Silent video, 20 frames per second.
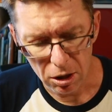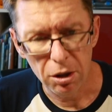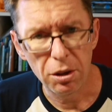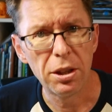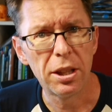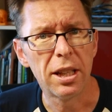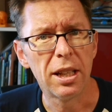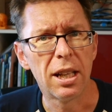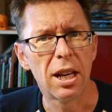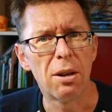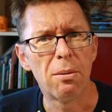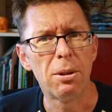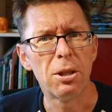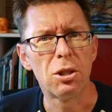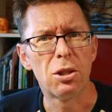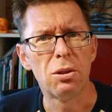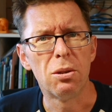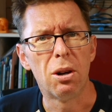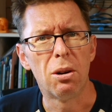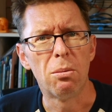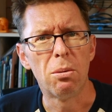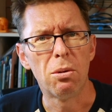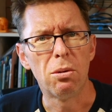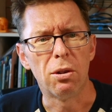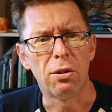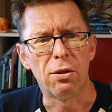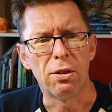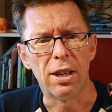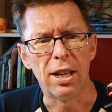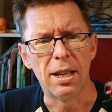On the original
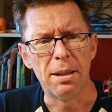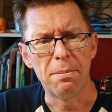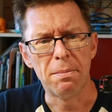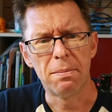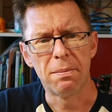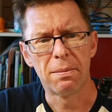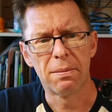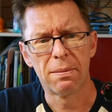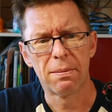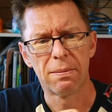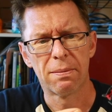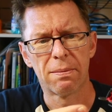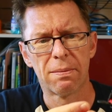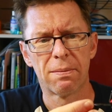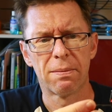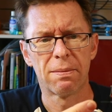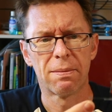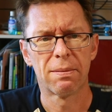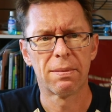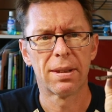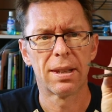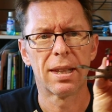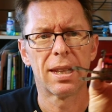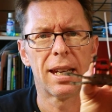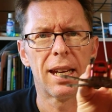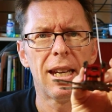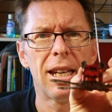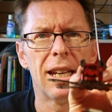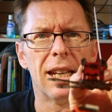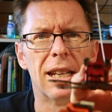Aurora frame,
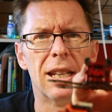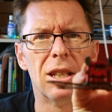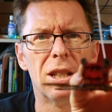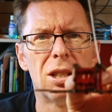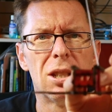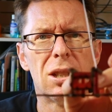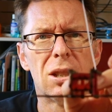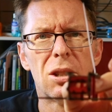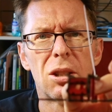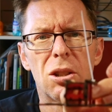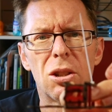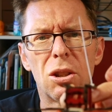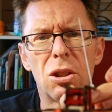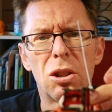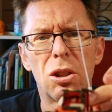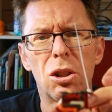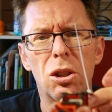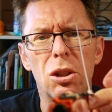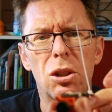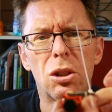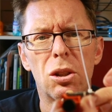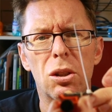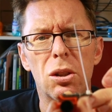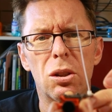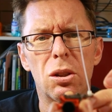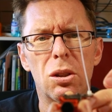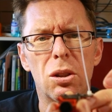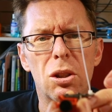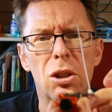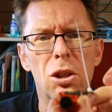it is
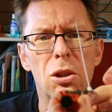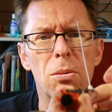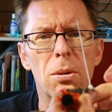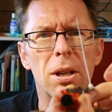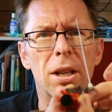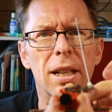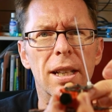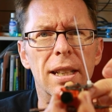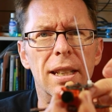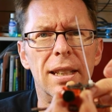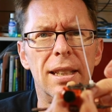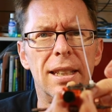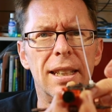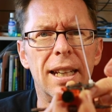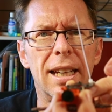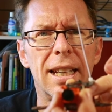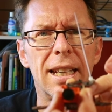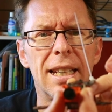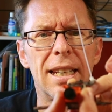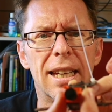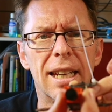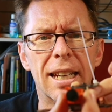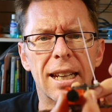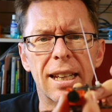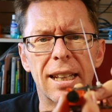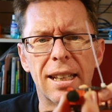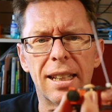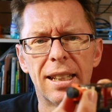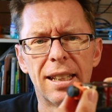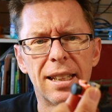too wide to get in there.
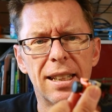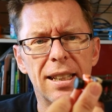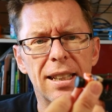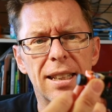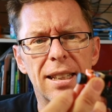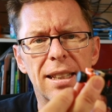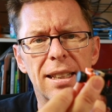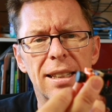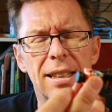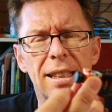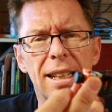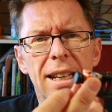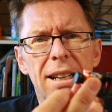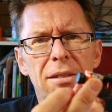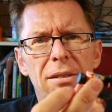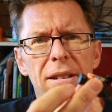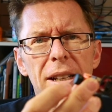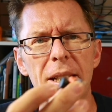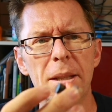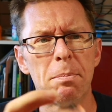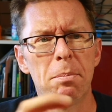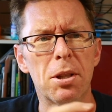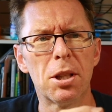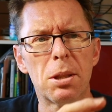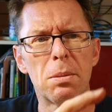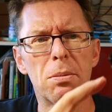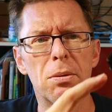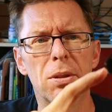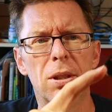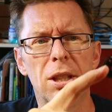Now, it's
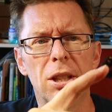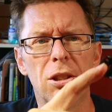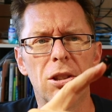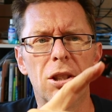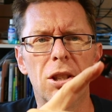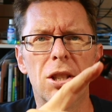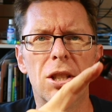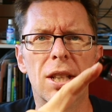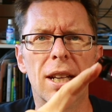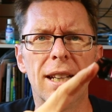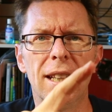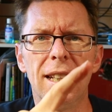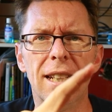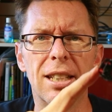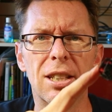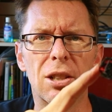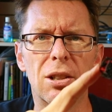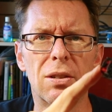possible that you could take these